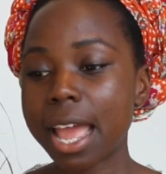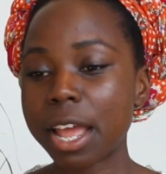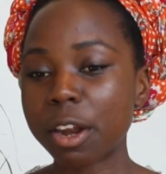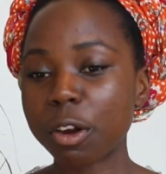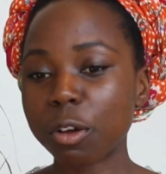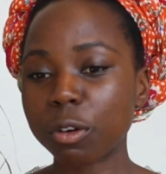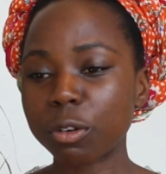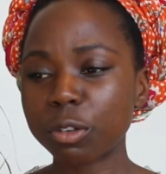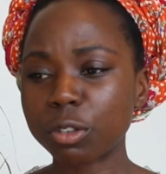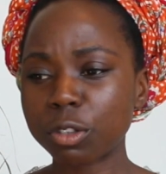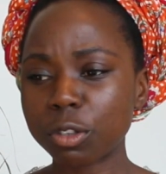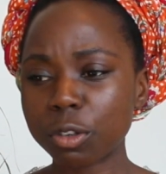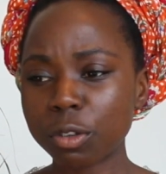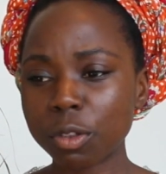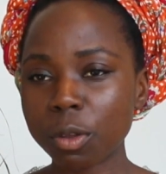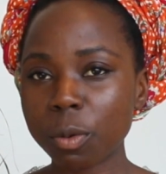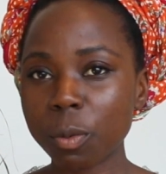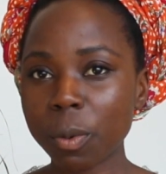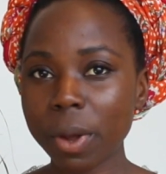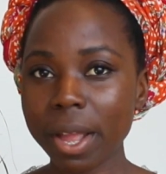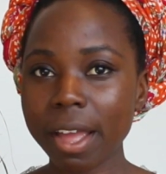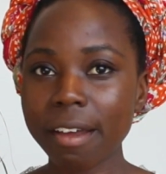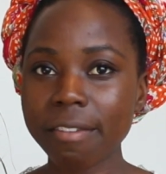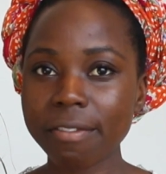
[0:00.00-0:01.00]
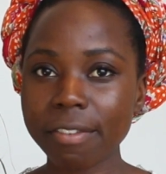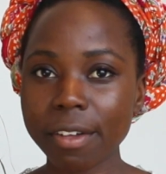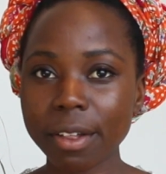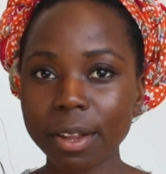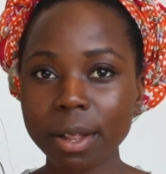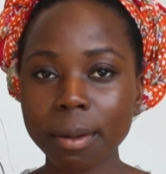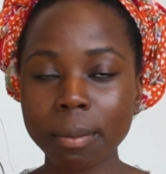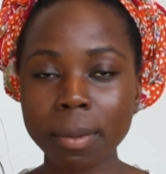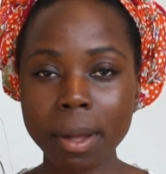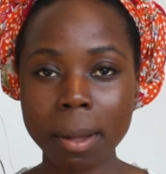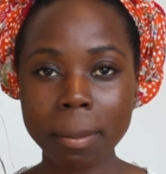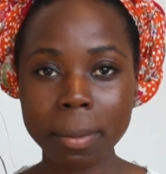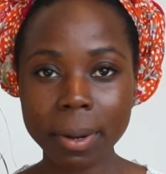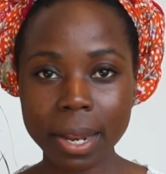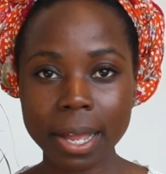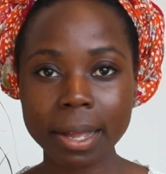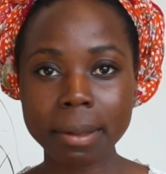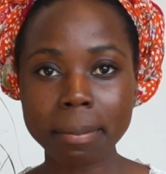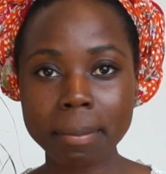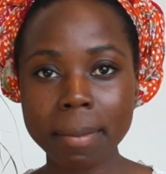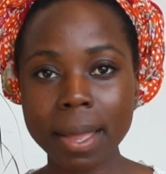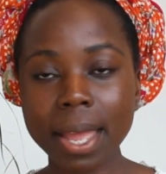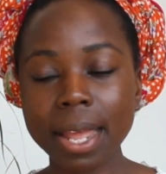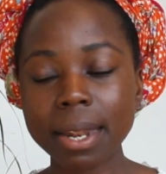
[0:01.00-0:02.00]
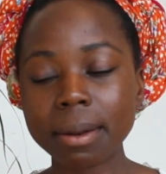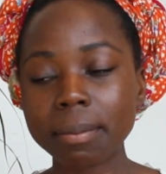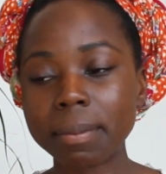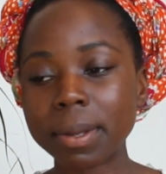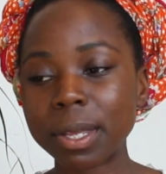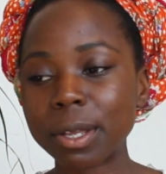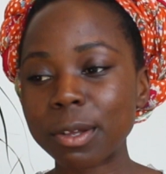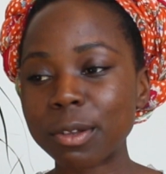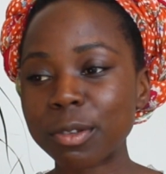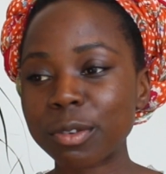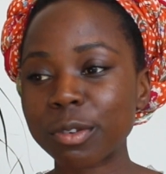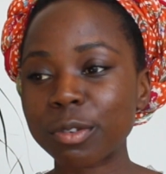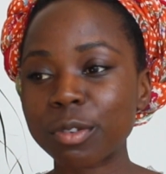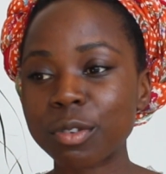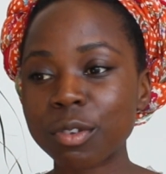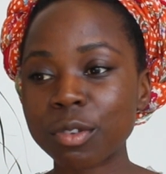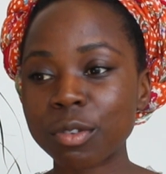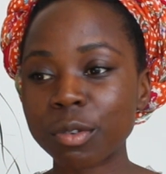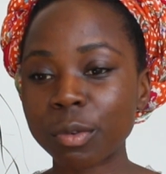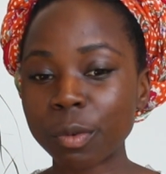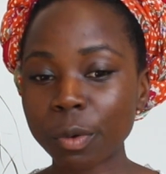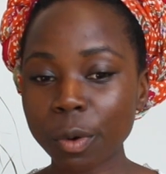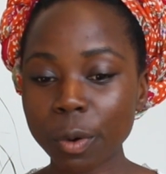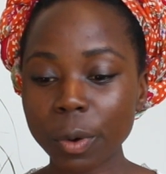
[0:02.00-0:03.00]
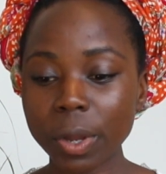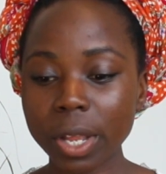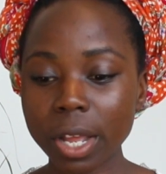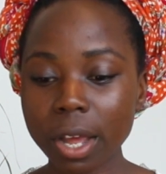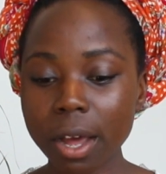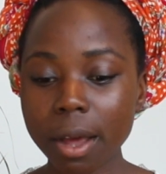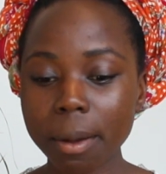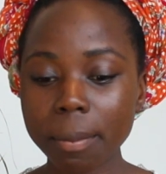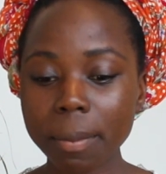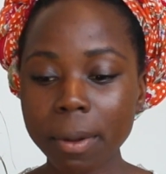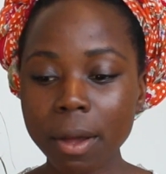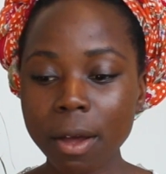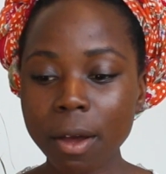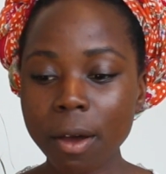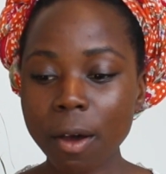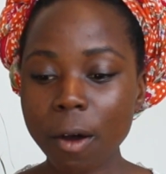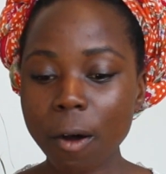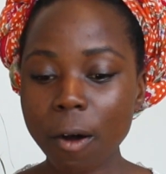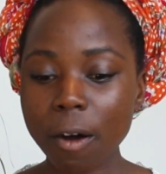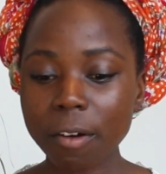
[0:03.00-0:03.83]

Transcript: and also the way I felt about black men because also growing up,